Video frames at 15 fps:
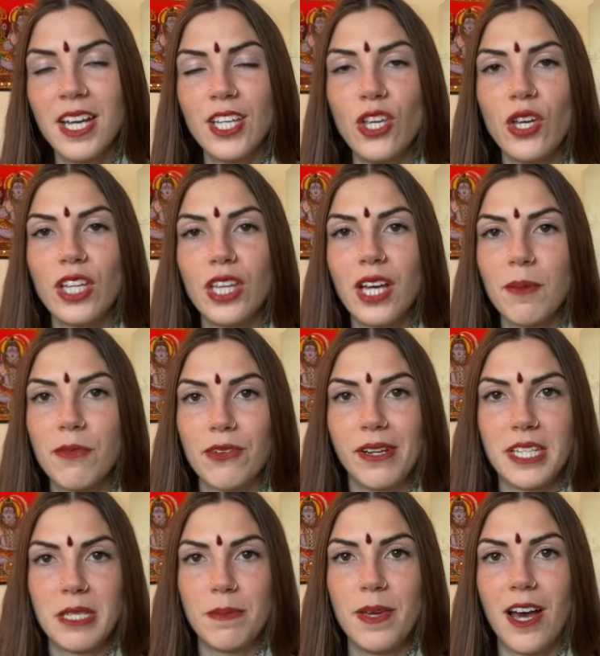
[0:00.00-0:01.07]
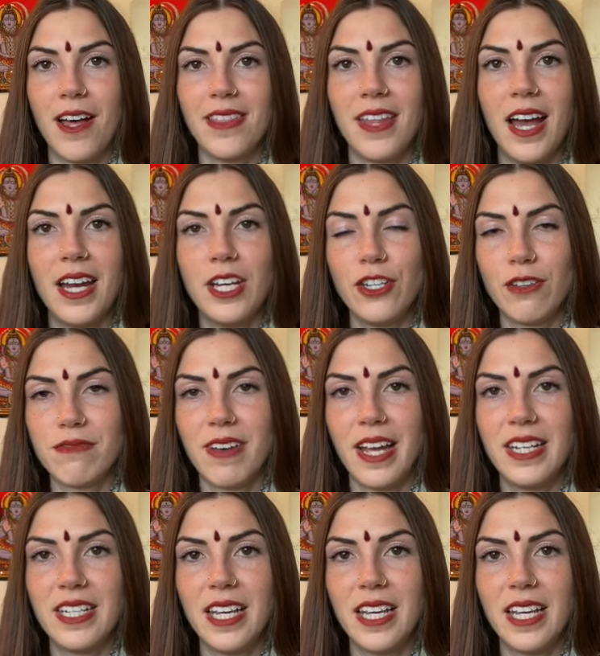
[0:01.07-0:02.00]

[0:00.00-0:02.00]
You can look up the recipe online and you'll find